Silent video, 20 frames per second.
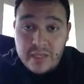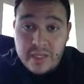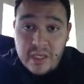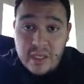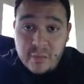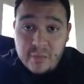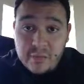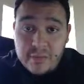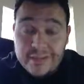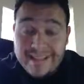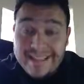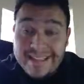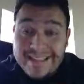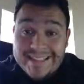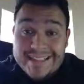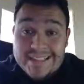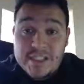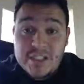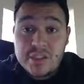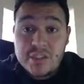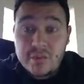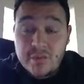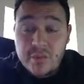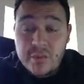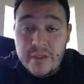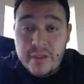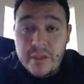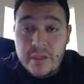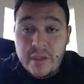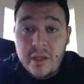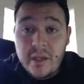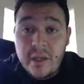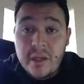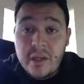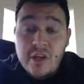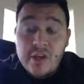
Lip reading: house and it's green,